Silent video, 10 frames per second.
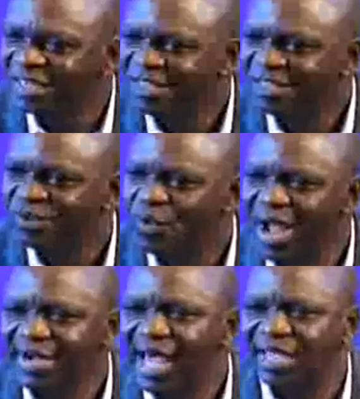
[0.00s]
one
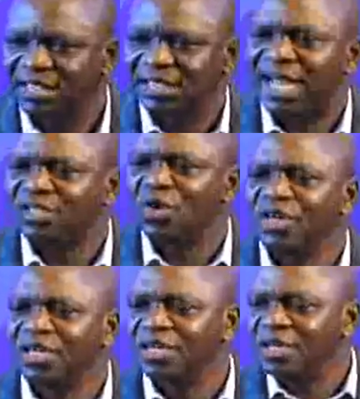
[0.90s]
day I sat on
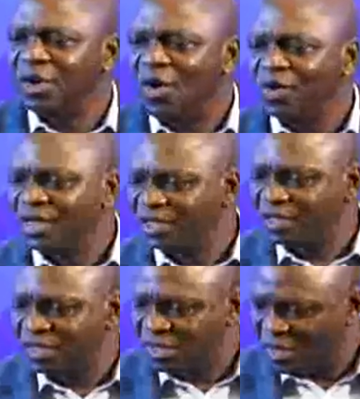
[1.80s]

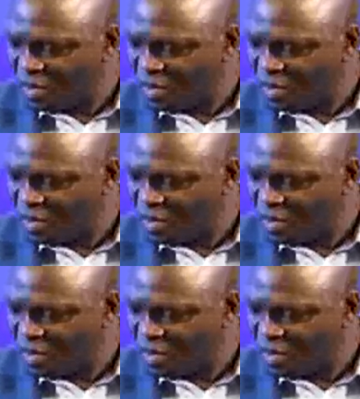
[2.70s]
the